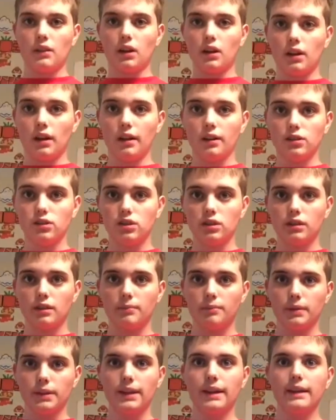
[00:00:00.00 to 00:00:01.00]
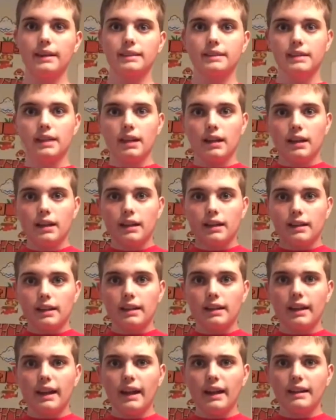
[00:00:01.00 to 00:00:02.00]
immunity, and
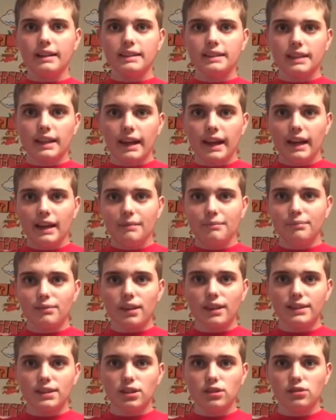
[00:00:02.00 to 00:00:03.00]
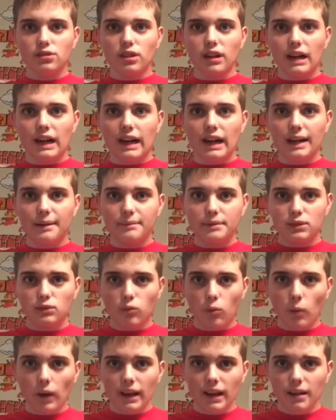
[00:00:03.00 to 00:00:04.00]
sending the Amiibo Tribe to Tribal Council
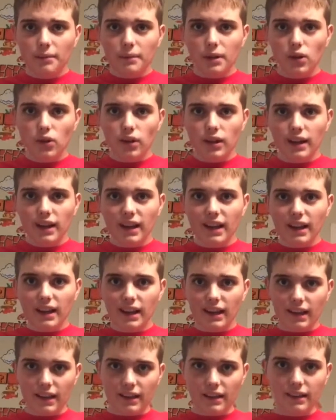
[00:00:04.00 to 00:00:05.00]
for the first time.